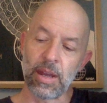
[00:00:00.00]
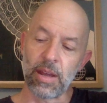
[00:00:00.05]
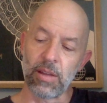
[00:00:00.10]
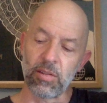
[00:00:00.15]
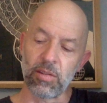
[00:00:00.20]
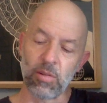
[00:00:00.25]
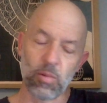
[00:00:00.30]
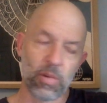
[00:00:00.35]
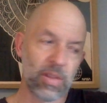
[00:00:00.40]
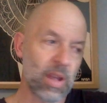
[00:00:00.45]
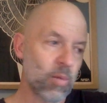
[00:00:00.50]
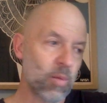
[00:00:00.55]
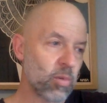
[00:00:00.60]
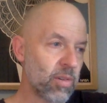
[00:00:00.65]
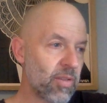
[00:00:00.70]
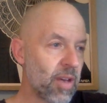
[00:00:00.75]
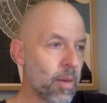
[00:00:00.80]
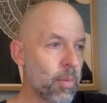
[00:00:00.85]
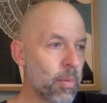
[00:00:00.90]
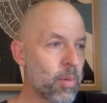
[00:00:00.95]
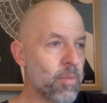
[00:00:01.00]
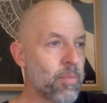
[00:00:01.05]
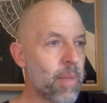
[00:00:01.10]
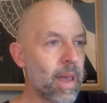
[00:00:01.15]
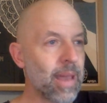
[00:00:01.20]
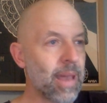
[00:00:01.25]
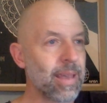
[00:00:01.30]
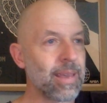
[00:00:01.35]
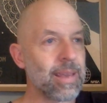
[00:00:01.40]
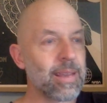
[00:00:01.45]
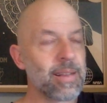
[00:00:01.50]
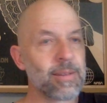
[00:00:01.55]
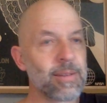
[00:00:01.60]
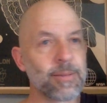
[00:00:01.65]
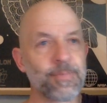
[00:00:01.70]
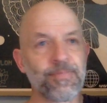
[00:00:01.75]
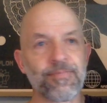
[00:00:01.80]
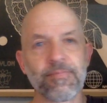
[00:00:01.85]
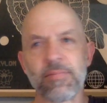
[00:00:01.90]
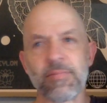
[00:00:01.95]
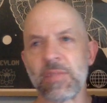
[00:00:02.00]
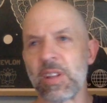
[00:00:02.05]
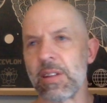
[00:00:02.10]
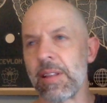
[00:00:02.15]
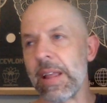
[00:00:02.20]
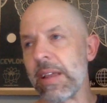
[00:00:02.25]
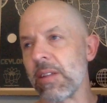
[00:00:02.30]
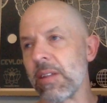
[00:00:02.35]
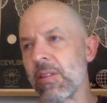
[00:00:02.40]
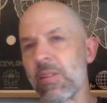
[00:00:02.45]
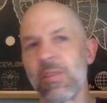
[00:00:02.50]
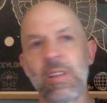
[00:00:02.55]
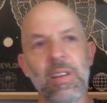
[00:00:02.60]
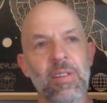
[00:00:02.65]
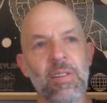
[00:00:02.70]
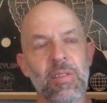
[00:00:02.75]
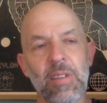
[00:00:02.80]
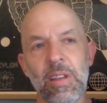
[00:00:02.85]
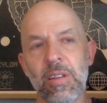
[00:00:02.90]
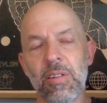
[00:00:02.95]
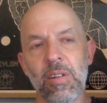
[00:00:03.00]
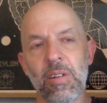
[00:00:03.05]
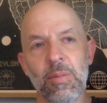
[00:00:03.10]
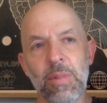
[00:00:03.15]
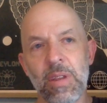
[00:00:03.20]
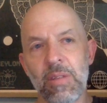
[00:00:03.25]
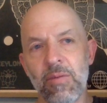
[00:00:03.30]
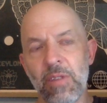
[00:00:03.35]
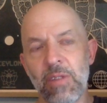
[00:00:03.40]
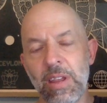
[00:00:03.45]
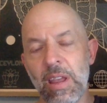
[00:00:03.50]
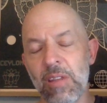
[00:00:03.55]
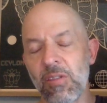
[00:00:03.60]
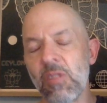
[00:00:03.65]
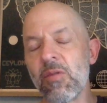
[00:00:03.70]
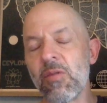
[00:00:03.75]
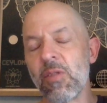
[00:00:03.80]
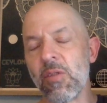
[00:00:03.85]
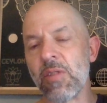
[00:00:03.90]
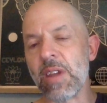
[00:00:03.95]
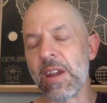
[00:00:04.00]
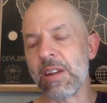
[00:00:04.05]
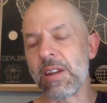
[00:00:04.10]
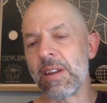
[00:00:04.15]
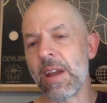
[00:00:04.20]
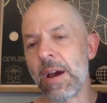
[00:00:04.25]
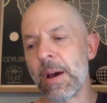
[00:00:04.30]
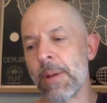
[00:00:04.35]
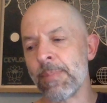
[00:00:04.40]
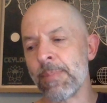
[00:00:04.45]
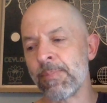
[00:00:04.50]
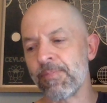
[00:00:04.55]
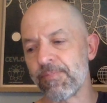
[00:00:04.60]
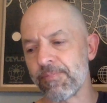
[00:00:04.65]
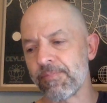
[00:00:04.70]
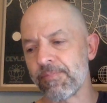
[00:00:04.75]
So when that would have happened back in the late 60s, I'm guessing for Vietnam,